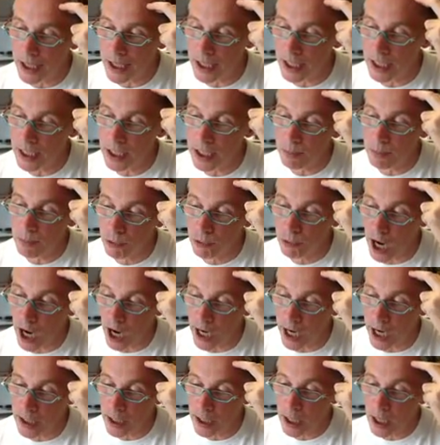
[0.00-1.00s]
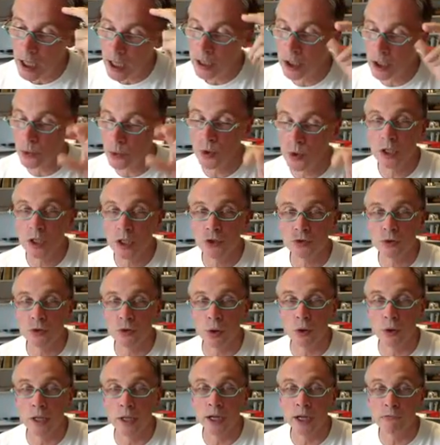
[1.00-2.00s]
in its brain that was
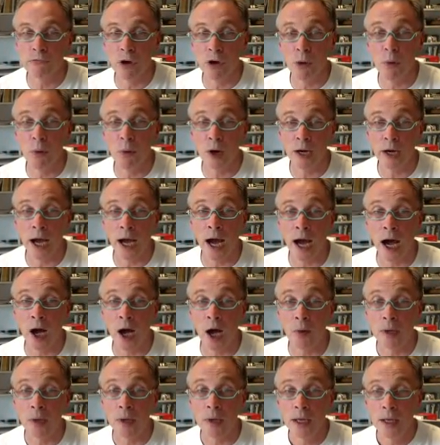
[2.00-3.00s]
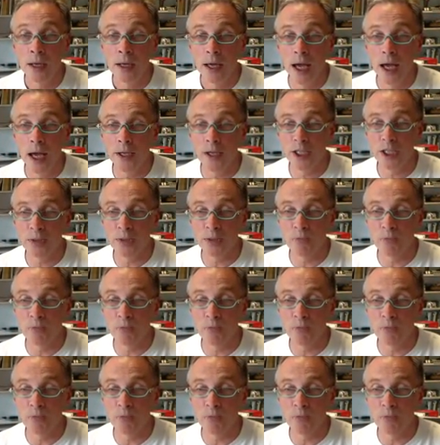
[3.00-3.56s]
controlling a robot arm. And just